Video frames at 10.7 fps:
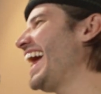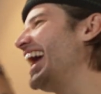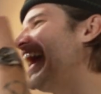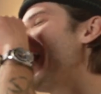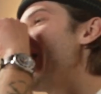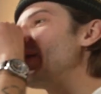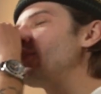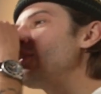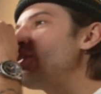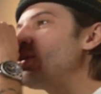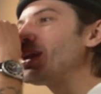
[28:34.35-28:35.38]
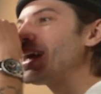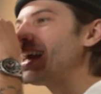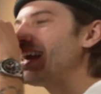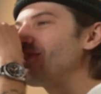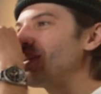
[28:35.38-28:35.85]
You drove me to
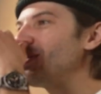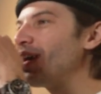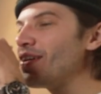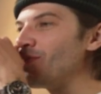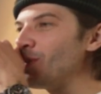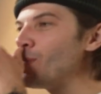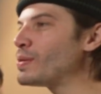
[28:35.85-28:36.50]
needing to blowing up the moon.